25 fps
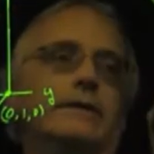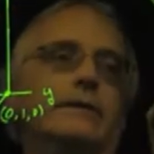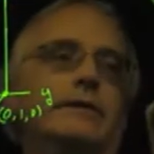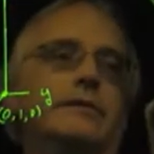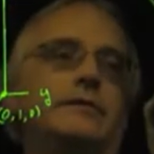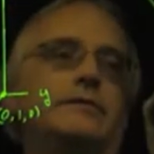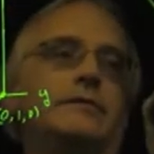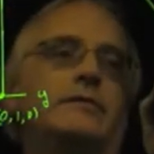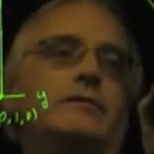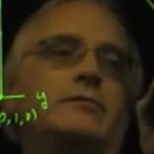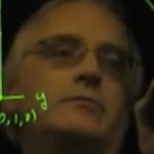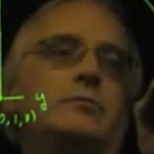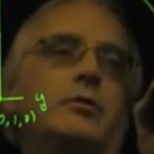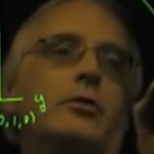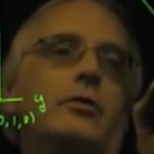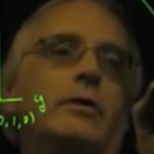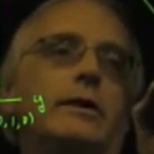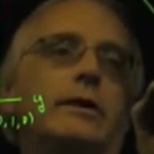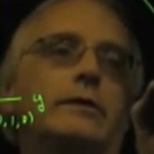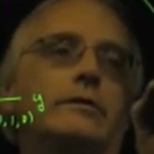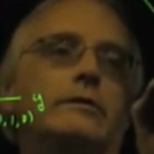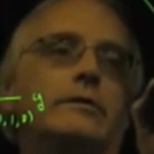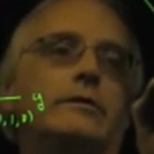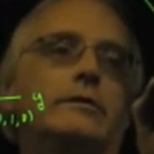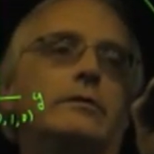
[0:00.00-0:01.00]
This is
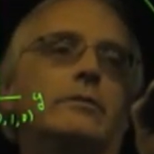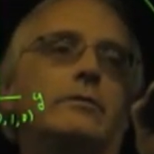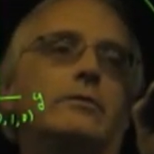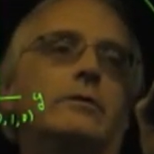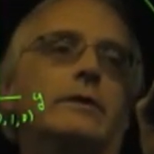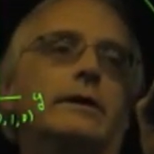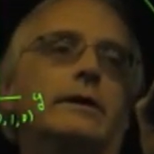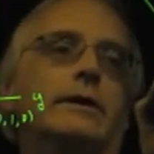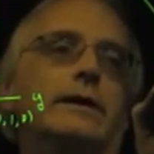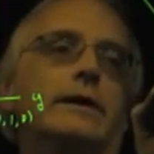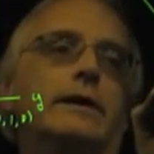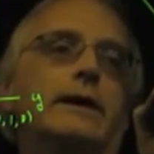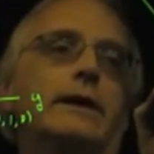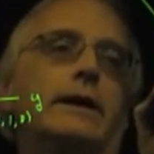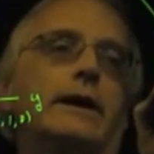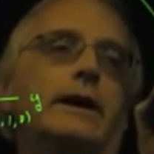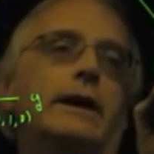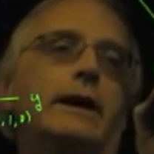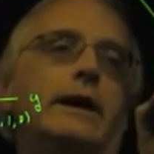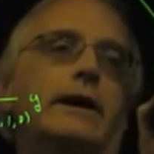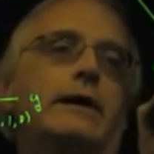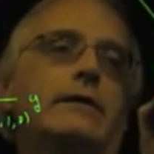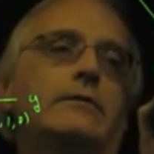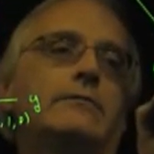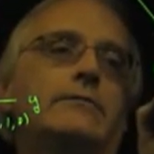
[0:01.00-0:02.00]
point one
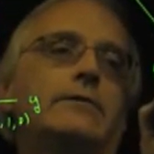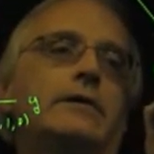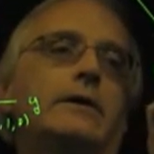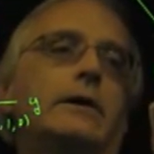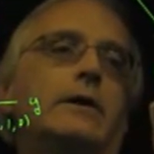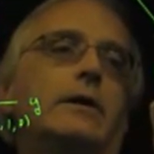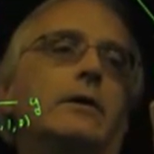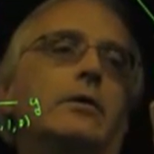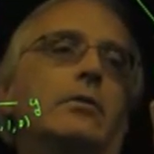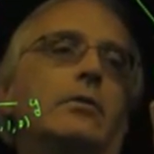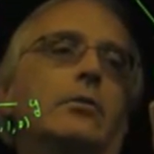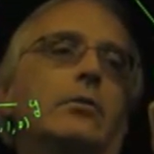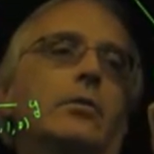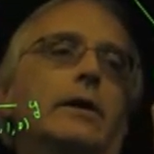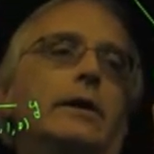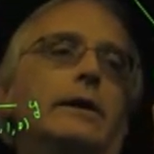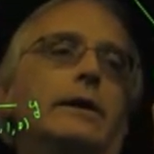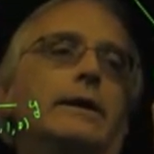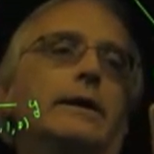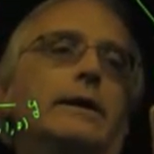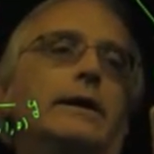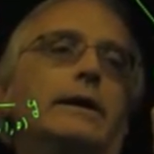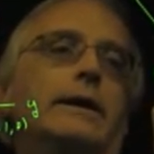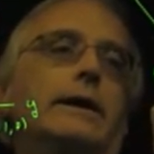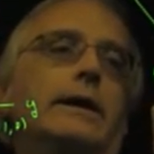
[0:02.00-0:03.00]
half,
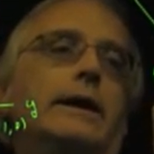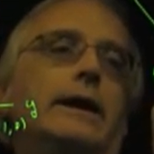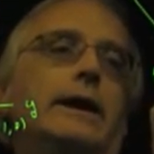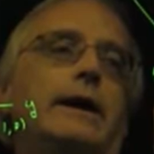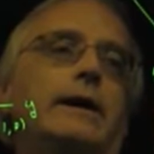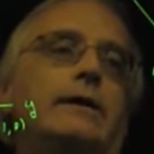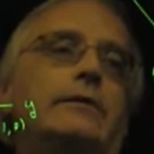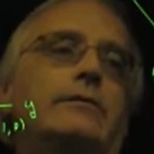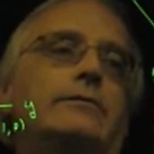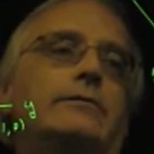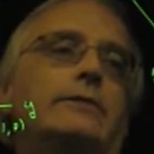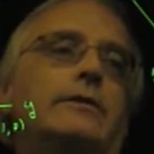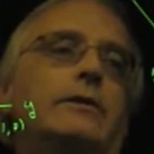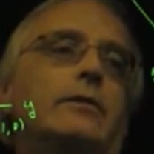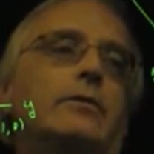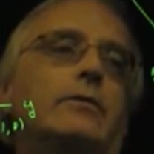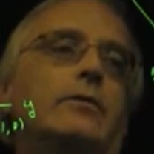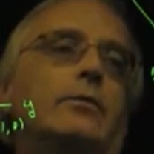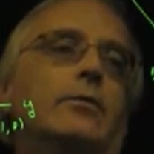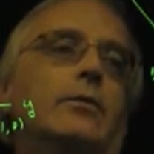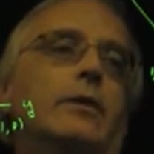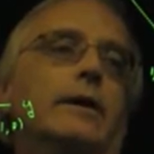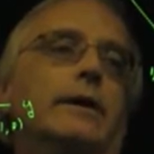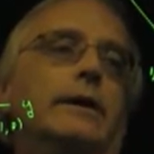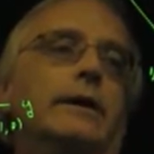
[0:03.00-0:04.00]
one half,
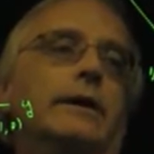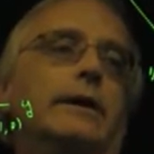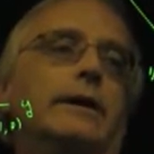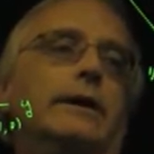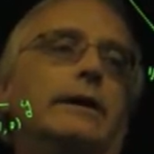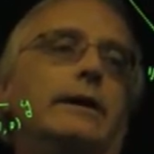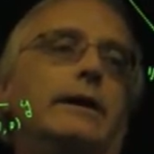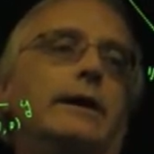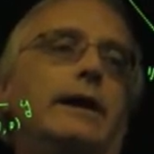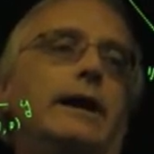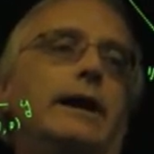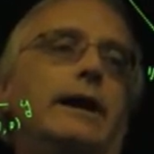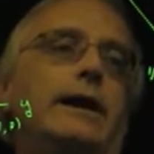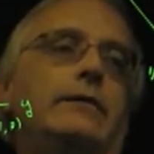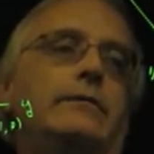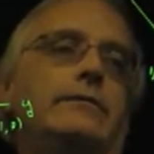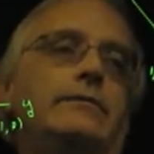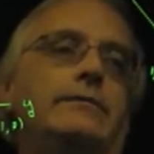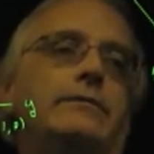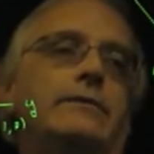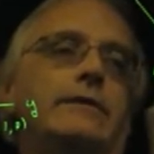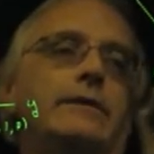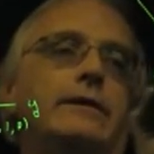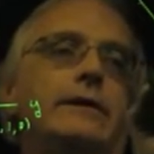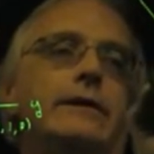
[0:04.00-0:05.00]
one
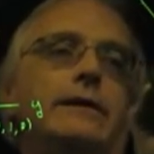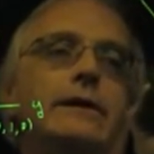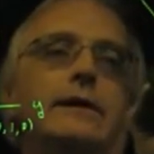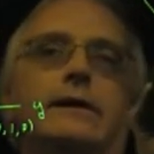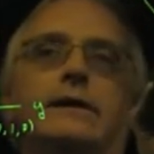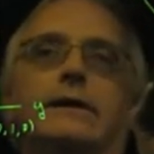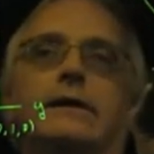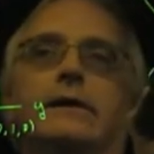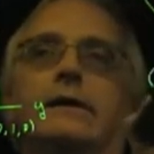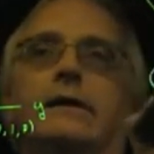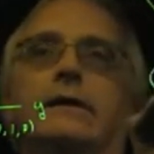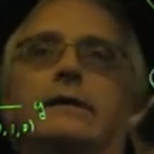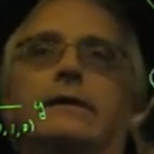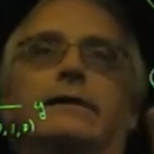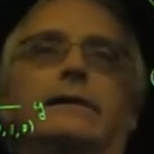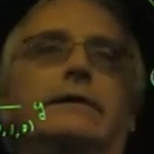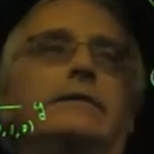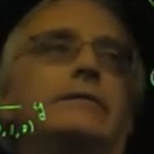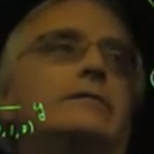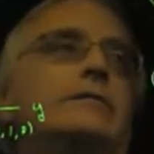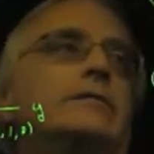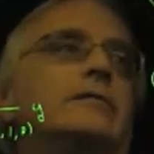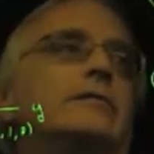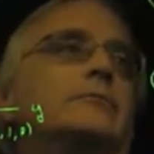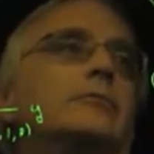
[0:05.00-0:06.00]
half.
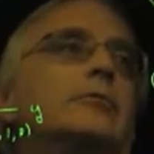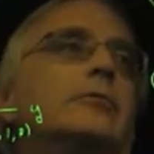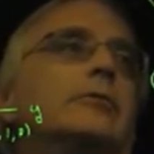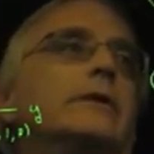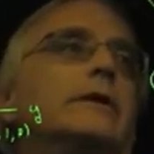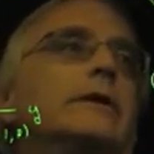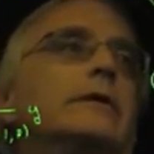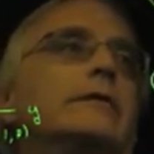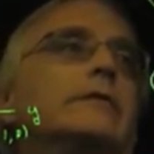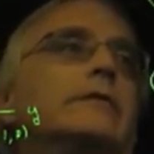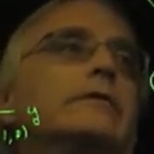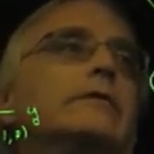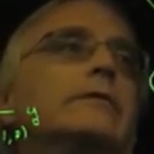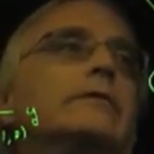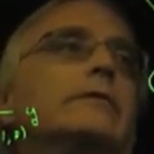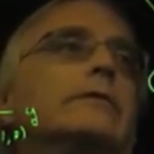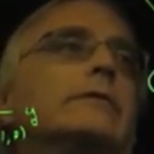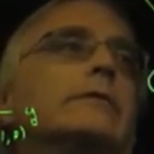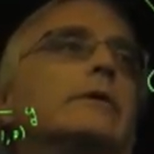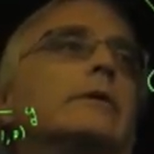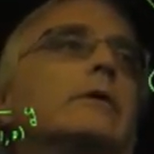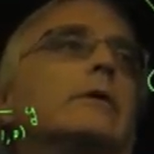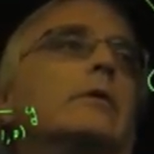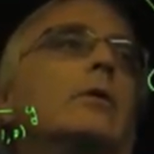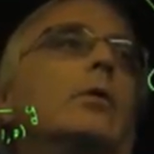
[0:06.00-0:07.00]
This is point
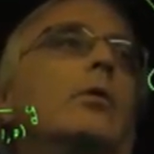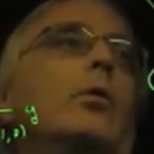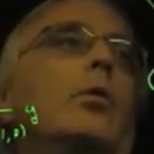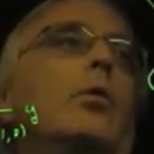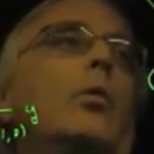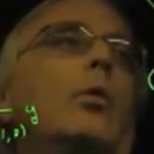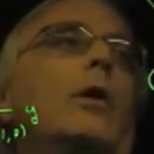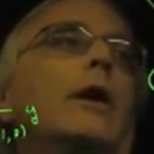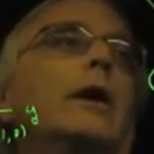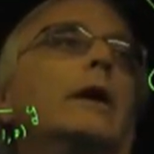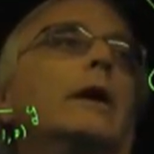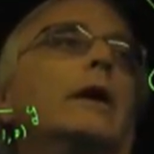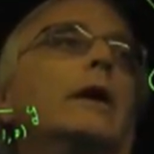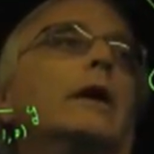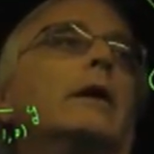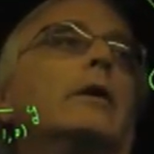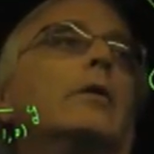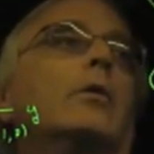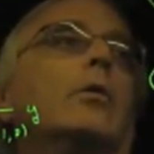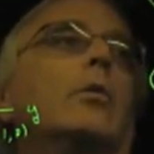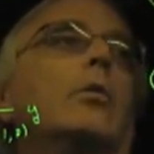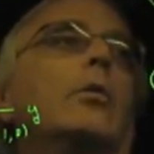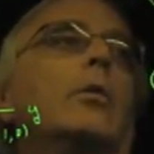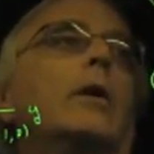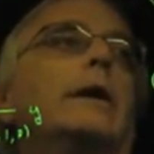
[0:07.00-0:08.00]
zero one
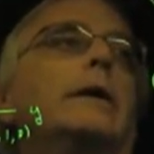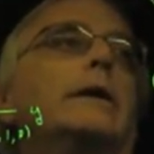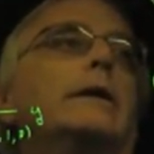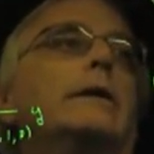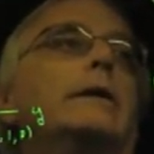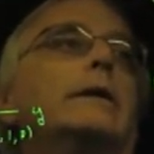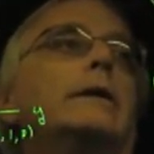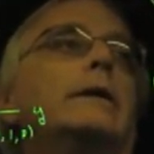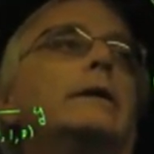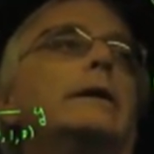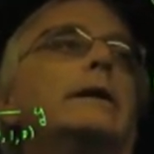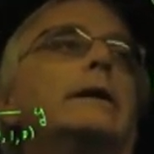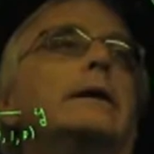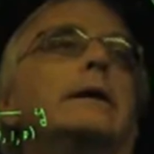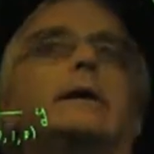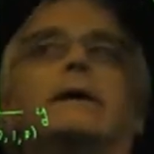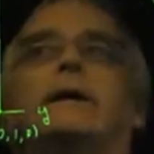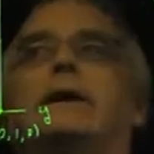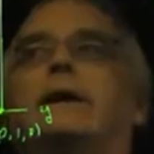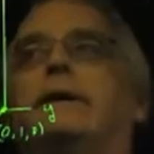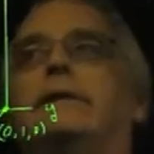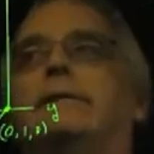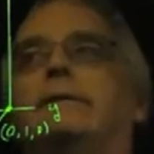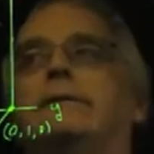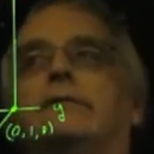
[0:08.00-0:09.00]
one,
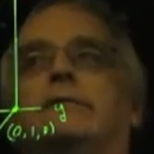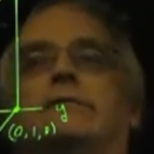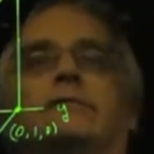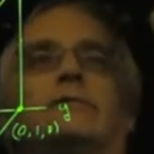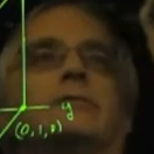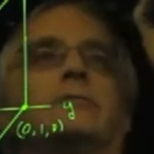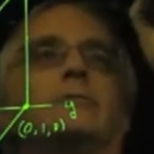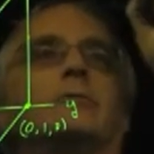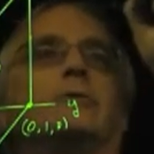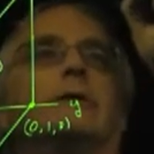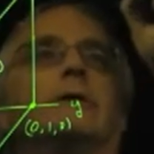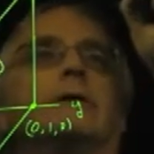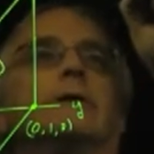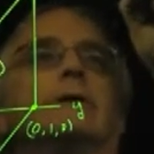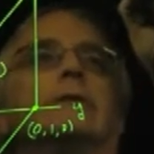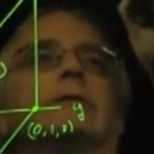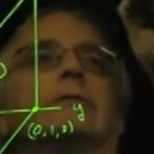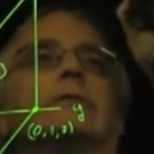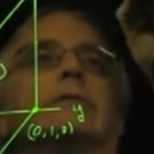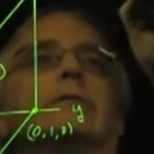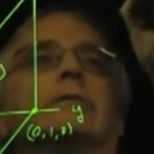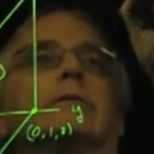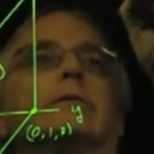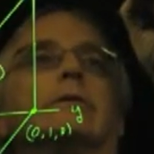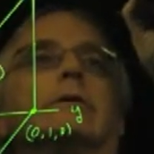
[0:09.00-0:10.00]
and this is point
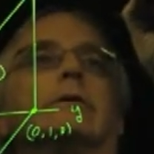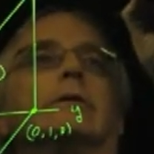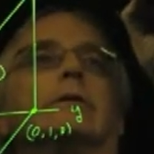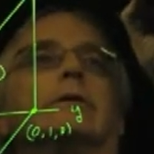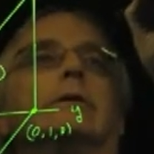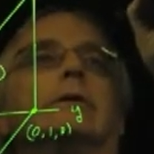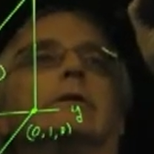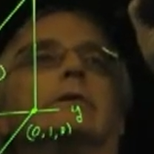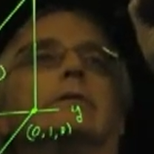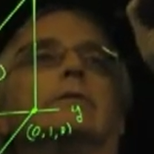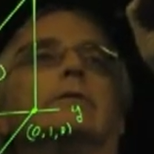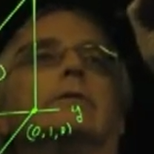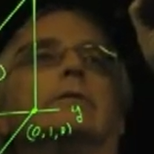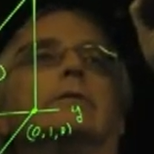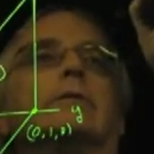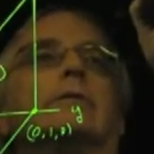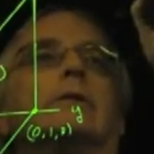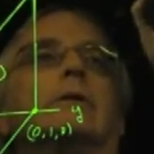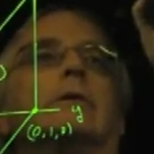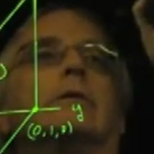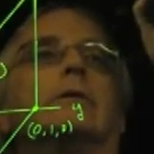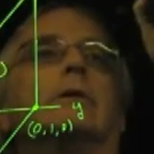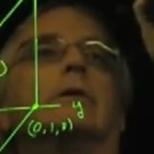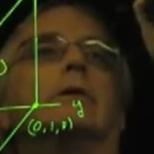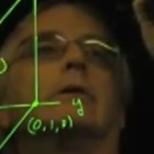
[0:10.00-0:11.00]
zero
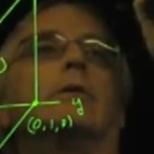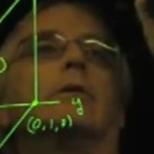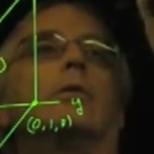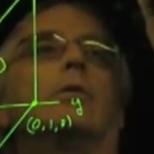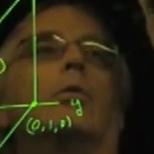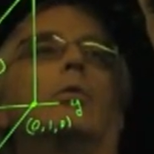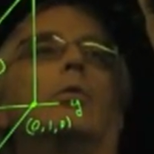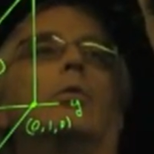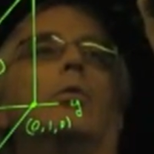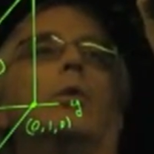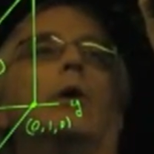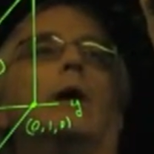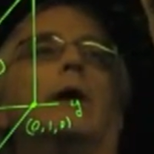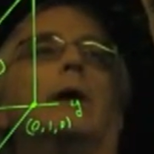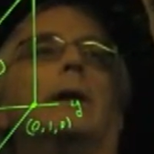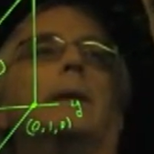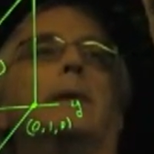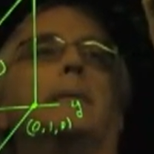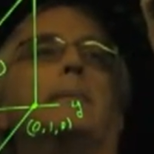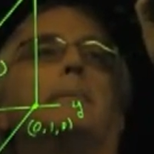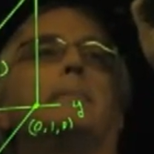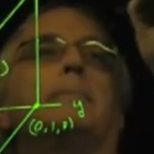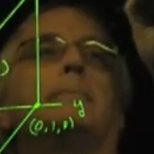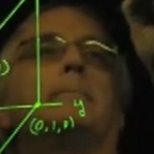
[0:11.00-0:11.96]
zero one.